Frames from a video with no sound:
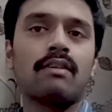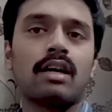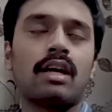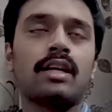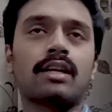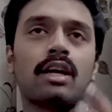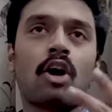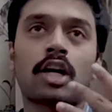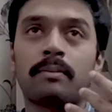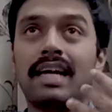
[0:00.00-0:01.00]
and it can
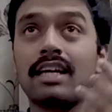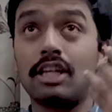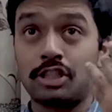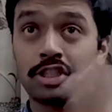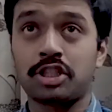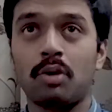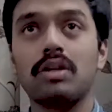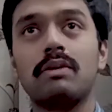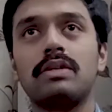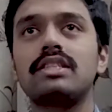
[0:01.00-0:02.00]
automatically show
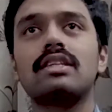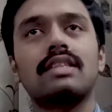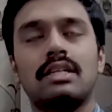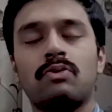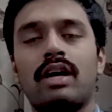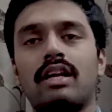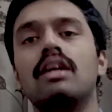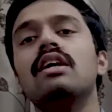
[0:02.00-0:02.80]
the widgets as well.